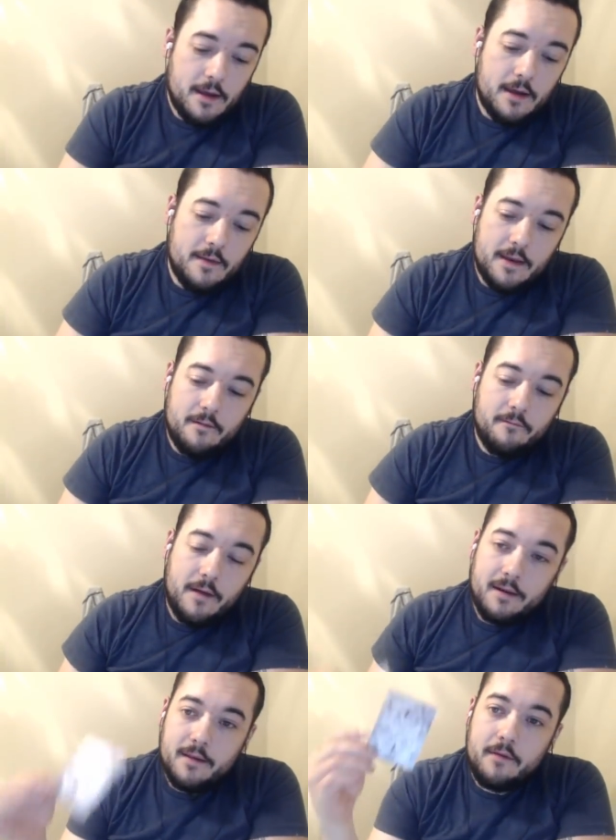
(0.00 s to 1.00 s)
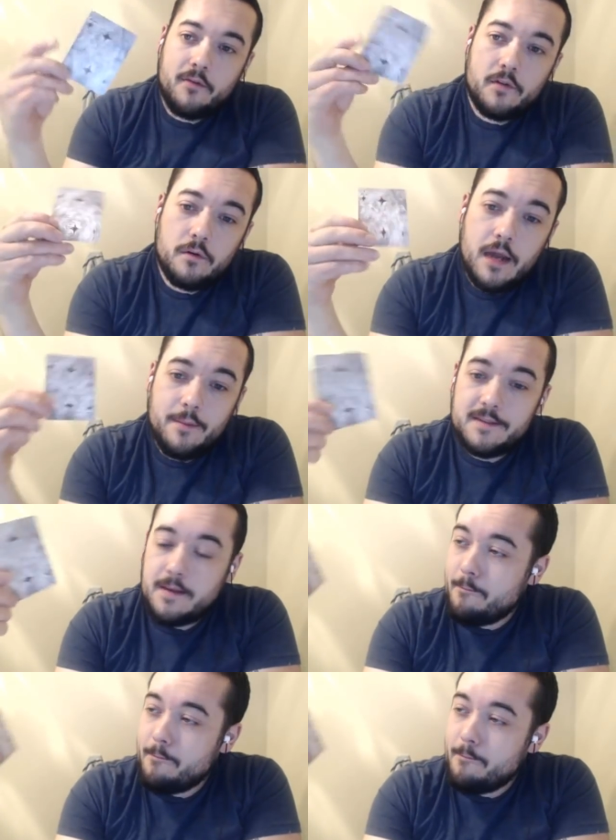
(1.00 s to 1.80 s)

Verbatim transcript: And then finally, you have the two of diamonds